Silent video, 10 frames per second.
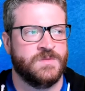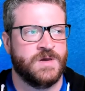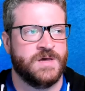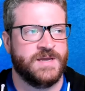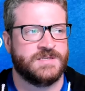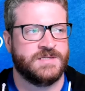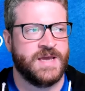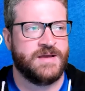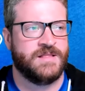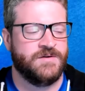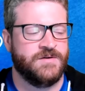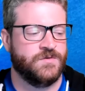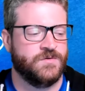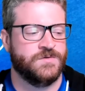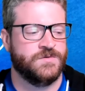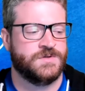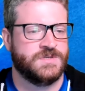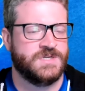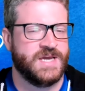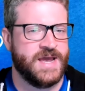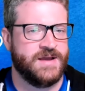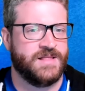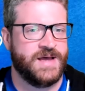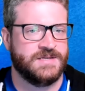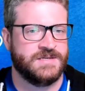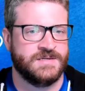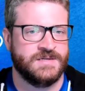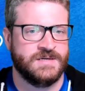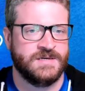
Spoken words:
think it's A Cloud Guru's CKA class.